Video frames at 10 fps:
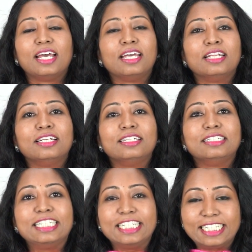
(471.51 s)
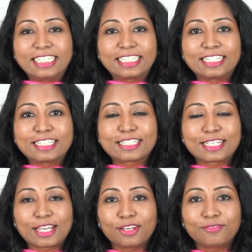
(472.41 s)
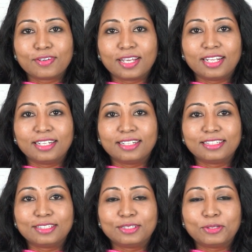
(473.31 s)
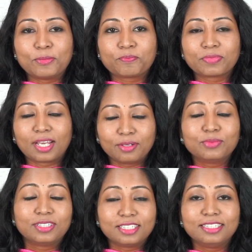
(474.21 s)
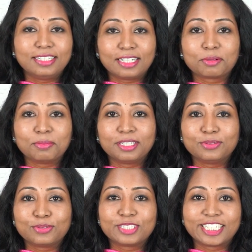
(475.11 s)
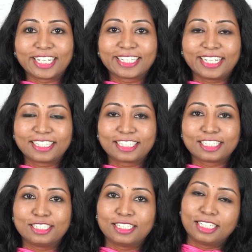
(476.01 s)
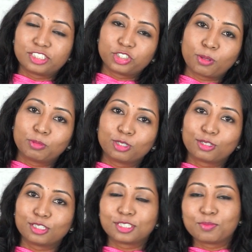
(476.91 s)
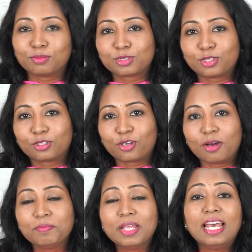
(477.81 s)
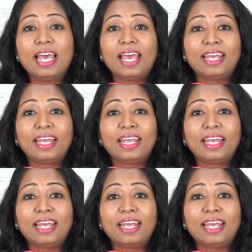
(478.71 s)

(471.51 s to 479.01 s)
and neat and safe, and I would really recommend you to check that at shop.totsandmoms.com.